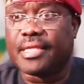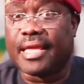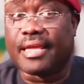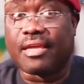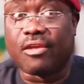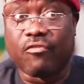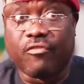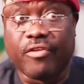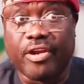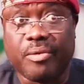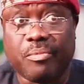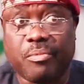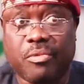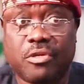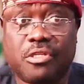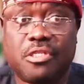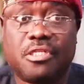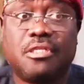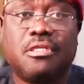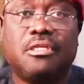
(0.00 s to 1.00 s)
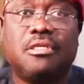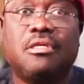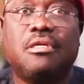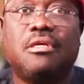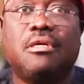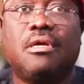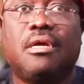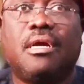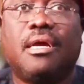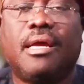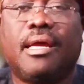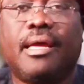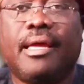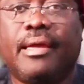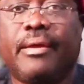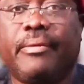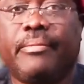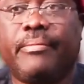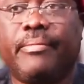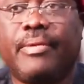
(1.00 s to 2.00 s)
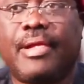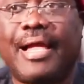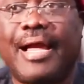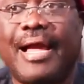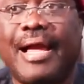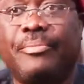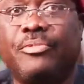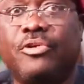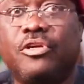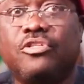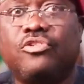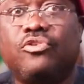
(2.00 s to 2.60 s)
thank you very much. I'm